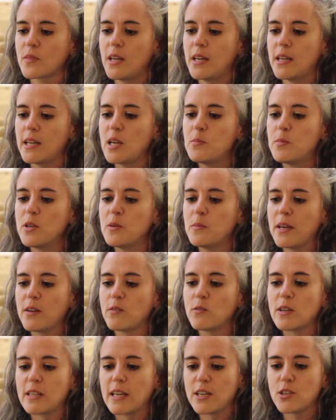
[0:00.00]
and He put me
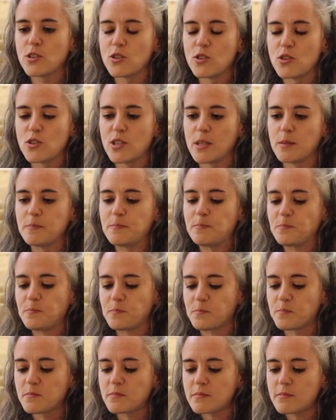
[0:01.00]
in relationship
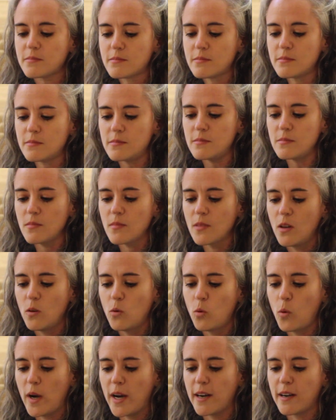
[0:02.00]

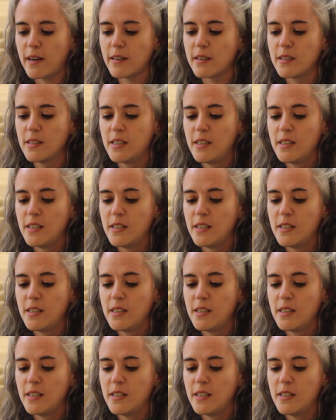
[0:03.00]
where